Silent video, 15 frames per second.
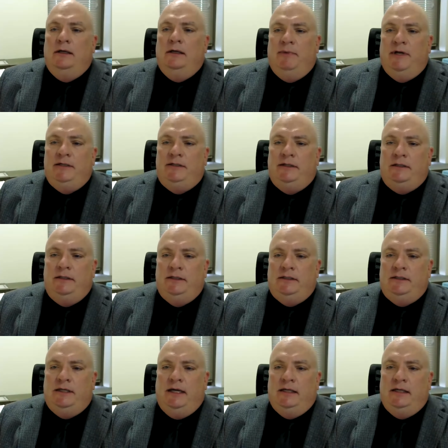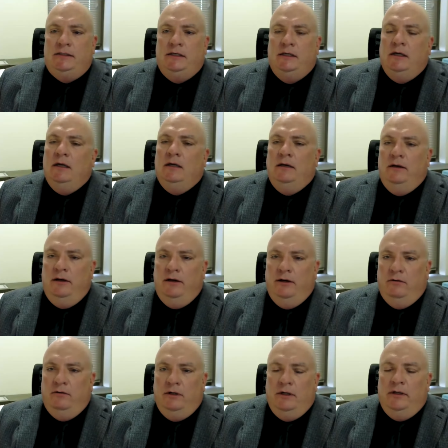basically says
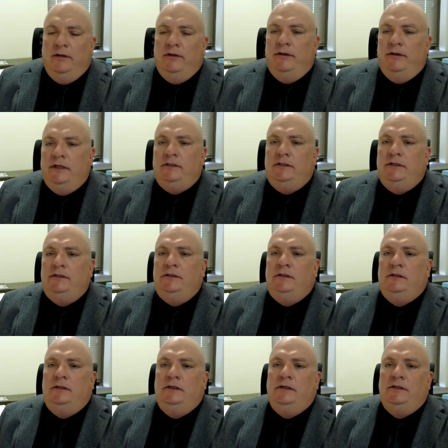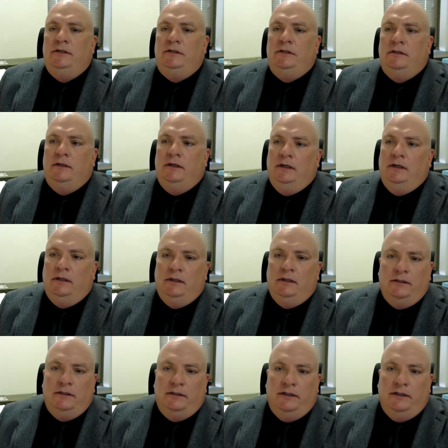no these this, these uh,